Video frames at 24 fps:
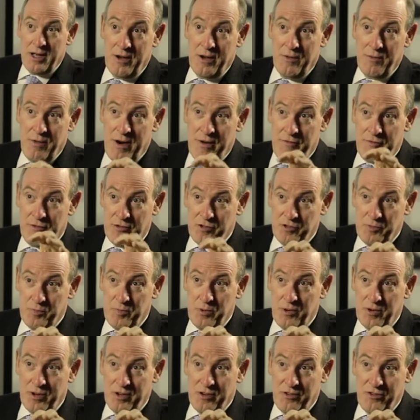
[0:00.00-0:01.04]
a reference
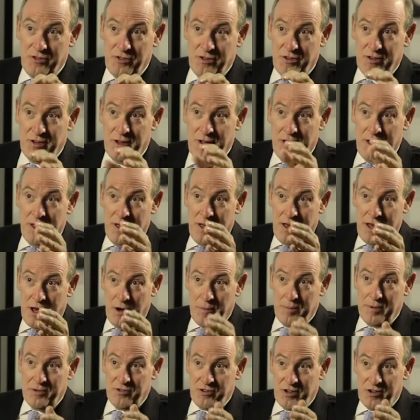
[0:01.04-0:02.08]
point to
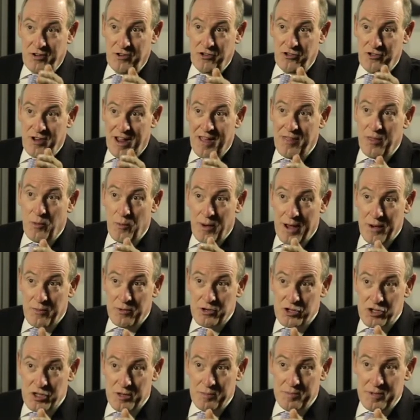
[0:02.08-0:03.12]
help us understand the way in
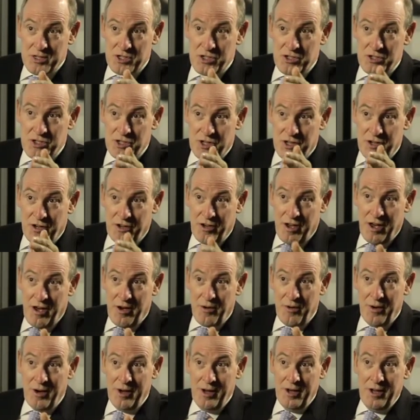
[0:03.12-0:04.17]
which the business can
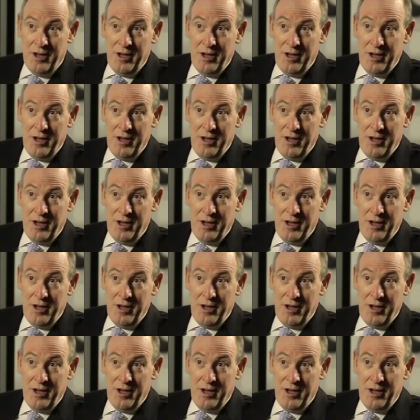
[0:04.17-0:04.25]
go.